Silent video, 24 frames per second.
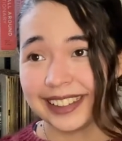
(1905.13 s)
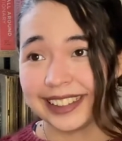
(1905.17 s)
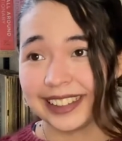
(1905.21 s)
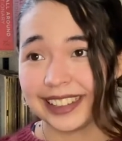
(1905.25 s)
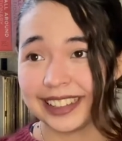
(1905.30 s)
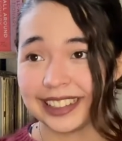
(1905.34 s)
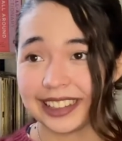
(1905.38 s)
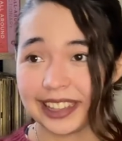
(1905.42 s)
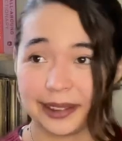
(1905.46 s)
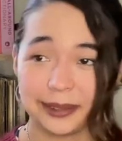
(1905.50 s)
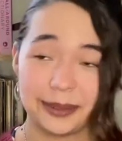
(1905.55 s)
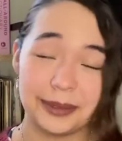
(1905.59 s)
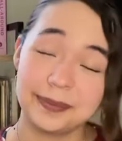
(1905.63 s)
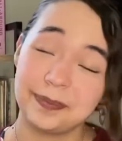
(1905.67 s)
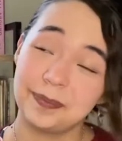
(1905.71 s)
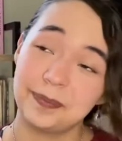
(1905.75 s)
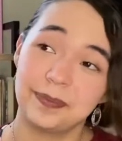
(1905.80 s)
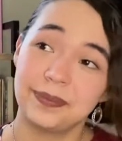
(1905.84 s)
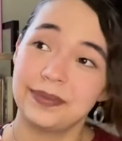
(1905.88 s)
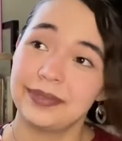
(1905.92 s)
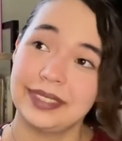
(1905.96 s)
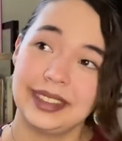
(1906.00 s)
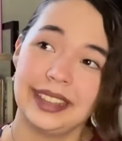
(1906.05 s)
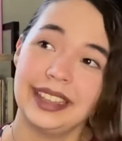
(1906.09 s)
Like that,
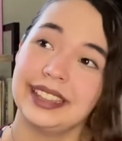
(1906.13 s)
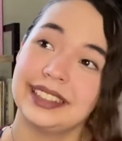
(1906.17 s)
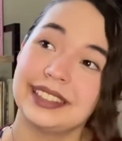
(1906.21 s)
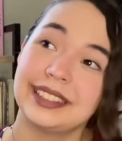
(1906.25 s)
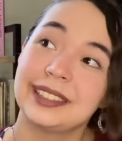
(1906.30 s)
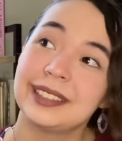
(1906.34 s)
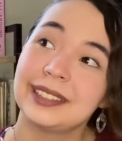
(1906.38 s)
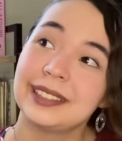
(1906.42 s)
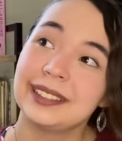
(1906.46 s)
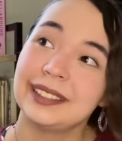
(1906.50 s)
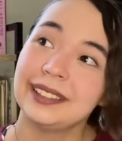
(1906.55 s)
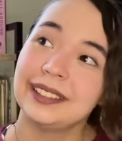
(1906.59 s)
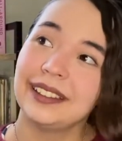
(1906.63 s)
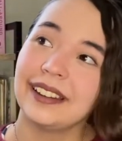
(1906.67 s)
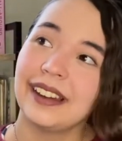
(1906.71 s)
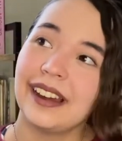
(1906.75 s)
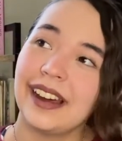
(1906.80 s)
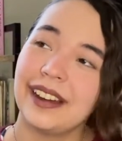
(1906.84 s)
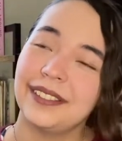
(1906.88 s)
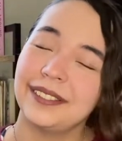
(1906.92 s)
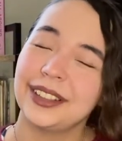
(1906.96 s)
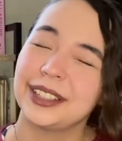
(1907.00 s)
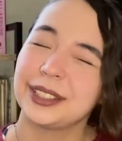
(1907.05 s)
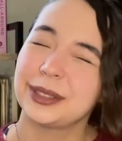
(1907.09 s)
it's
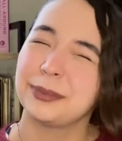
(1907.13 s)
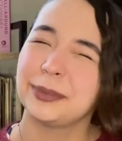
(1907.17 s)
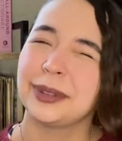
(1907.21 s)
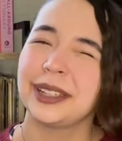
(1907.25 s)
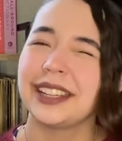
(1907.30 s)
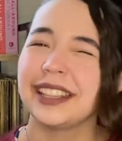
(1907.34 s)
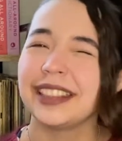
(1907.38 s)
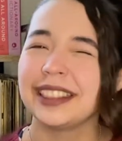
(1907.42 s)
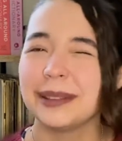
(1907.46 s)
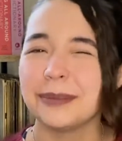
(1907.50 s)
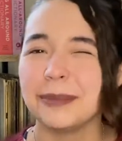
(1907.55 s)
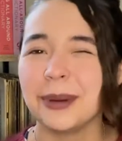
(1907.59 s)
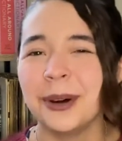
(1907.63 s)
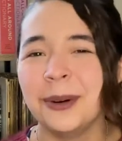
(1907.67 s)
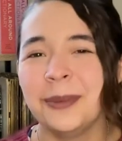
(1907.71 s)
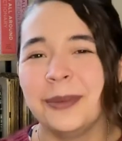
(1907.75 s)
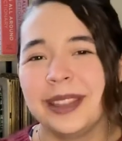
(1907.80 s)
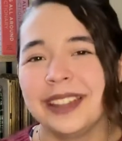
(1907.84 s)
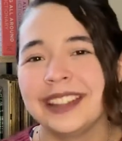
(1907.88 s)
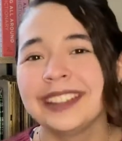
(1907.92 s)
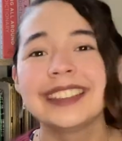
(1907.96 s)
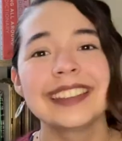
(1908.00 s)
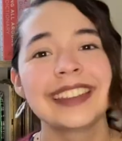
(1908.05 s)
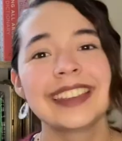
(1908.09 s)
obvious, but in the
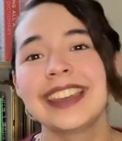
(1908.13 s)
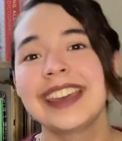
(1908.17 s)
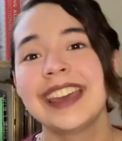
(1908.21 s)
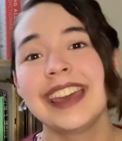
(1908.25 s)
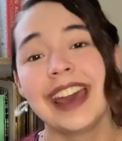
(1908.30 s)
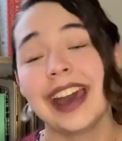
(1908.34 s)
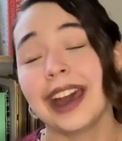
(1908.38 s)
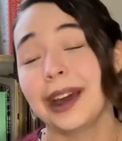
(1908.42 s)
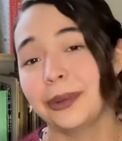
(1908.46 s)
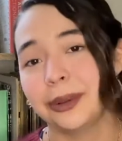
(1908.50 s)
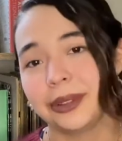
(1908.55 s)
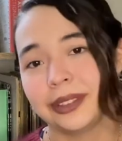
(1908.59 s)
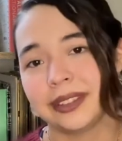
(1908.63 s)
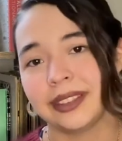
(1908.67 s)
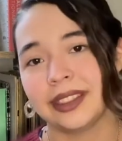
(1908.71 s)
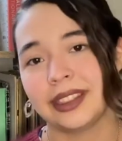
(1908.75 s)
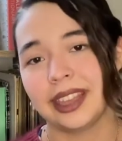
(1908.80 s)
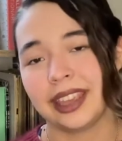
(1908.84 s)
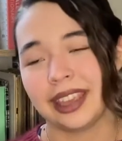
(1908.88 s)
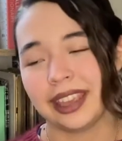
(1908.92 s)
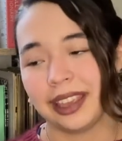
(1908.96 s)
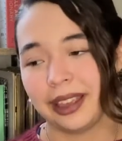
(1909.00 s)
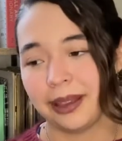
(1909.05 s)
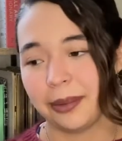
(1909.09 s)
moment, I wasn't
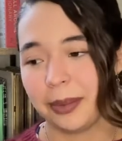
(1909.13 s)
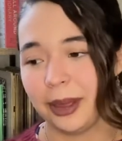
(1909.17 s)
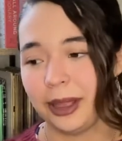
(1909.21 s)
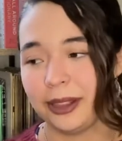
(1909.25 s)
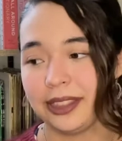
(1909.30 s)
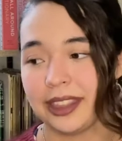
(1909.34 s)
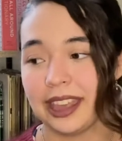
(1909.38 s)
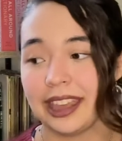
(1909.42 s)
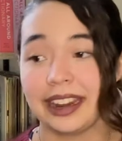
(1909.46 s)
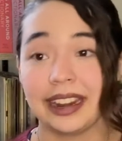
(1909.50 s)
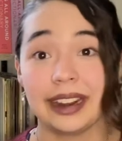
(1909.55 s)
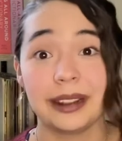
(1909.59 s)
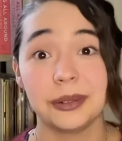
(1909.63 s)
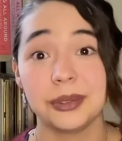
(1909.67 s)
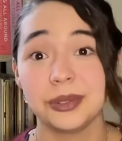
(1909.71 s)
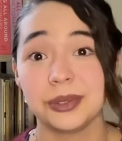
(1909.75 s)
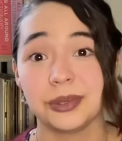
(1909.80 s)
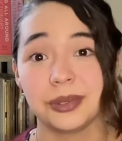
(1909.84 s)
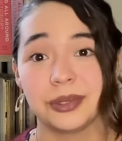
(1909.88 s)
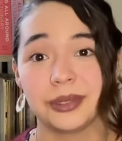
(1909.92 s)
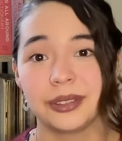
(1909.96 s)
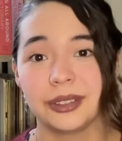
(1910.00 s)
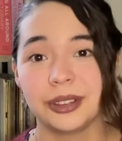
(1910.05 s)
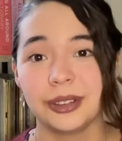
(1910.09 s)
thinking about that. I
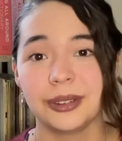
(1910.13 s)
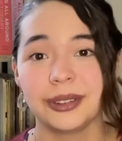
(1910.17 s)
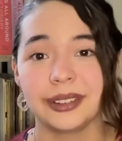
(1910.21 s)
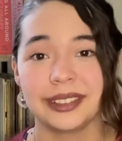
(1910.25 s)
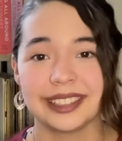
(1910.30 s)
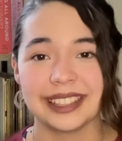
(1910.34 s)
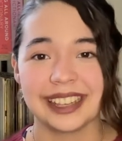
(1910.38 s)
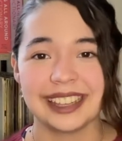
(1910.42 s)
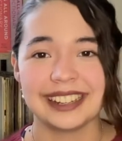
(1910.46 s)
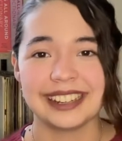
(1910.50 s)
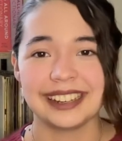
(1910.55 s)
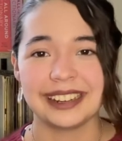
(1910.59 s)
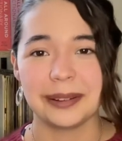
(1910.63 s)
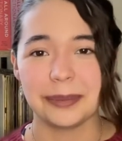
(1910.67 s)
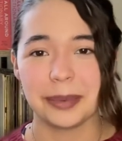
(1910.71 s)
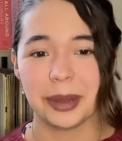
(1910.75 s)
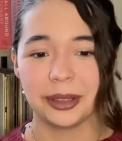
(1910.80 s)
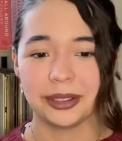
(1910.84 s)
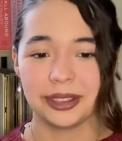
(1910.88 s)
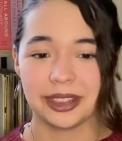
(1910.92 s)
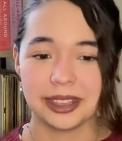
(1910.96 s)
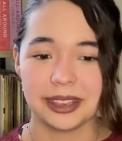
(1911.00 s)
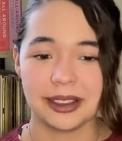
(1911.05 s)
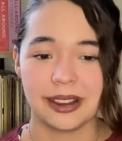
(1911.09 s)
was too excited
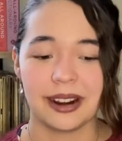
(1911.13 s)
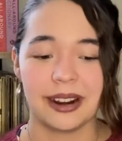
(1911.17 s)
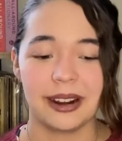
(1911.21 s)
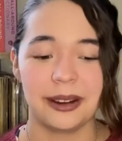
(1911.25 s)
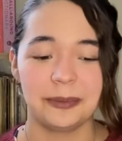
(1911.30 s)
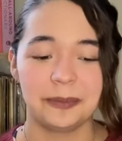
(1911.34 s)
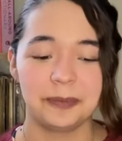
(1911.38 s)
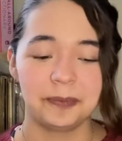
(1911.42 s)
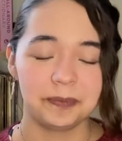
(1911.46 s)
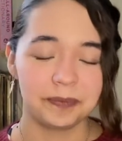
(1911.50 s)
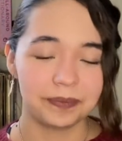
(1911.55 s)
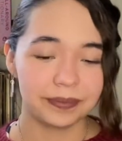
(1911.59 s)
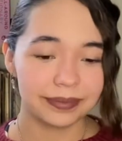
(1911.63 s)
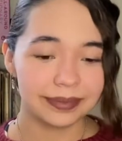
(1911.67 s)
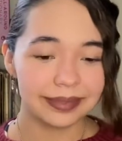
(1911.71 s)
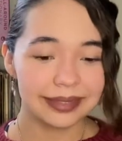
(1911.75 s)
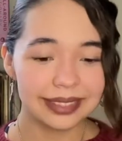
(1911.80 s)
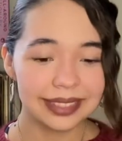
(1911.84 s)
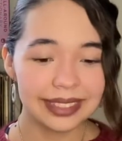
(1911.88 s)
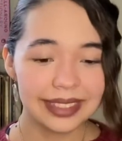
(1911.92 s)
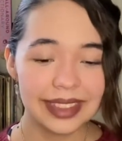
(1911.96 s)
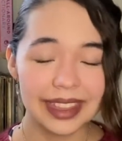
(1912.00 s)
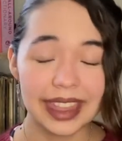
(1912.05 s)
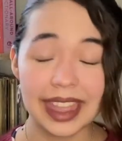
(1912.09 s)
about the yarn
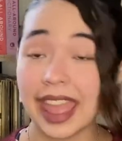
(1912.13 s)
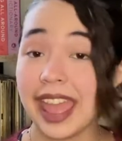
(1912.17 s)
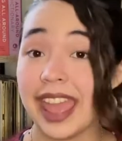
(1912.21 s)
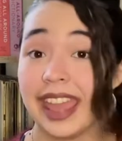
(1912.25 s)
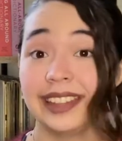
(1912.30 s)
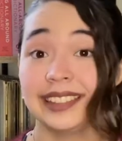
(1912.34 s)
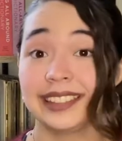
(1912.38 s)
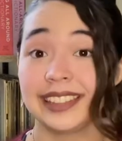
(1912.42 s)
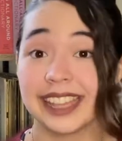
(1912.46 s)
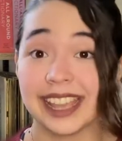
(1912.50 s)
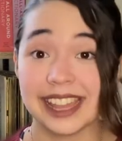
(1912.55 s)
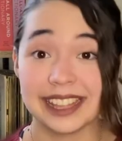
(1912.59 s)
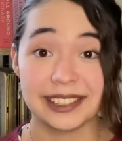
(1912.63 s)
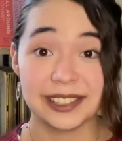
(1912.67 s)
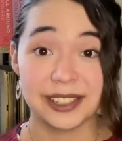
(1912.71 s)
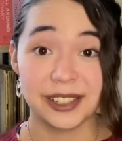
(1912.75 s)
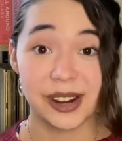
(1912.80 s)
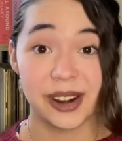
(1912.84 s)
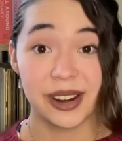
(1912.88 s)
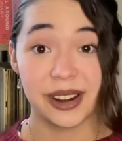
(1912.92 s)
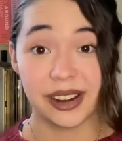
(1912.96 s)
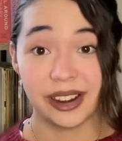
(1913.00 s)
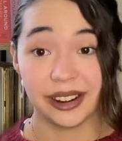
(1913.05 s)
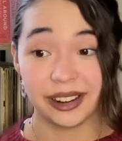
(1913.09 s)
and to get
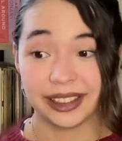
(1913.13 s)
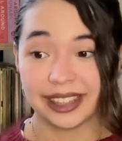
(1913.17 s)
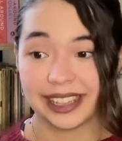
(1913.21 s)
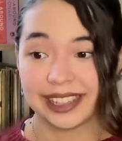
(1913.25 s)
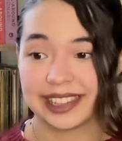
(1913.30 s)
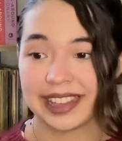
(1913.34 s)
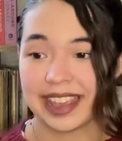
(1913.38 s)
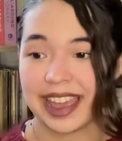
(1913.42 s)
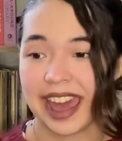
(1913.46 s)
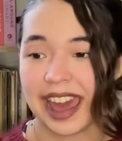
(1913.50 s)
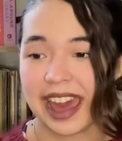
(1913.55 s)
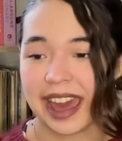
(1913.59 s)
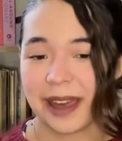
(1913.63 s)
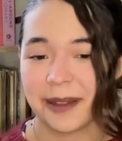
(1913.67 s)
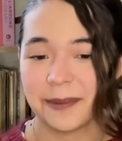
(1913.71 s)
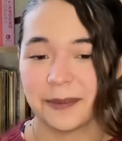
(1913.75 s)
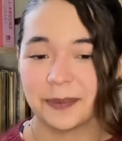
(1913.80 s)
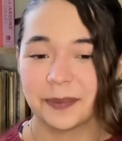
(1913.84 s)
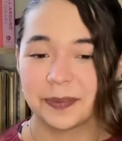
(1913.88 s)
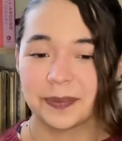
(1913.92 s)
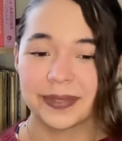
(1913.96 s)
started on this hat.